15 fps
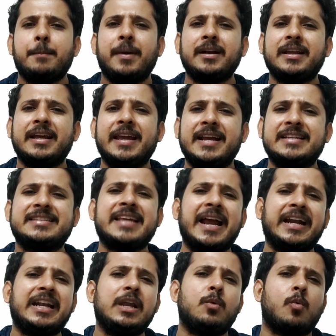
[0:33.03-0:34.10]
But
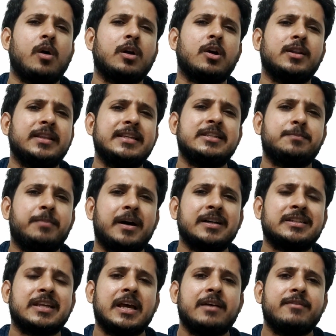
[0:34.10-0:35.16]
exactly what are these
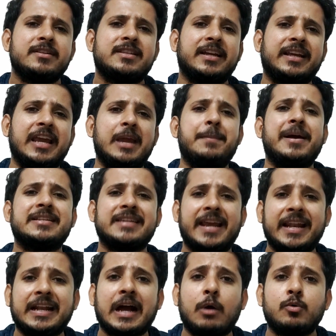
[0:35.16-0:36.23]
bugs which the game has
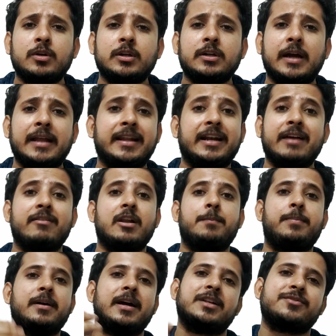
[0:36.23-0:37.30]
encountered and the
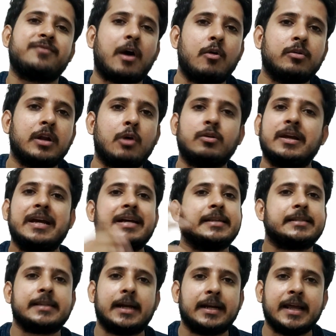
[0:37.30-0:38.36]
developer has found out
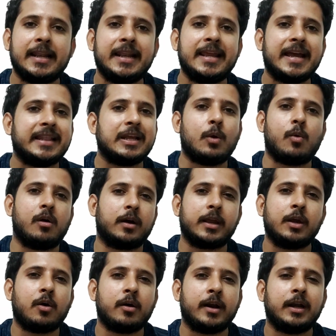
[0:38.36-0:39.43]
suddenly and they're
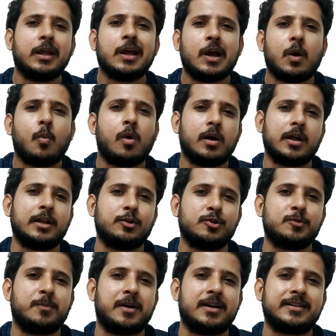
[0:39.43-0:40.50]
working on it? What are
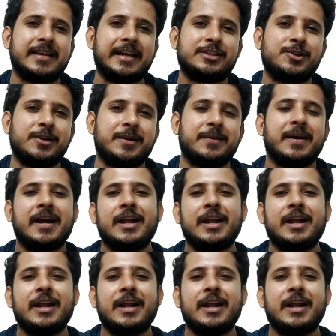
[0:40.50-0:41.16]
those bugs actually?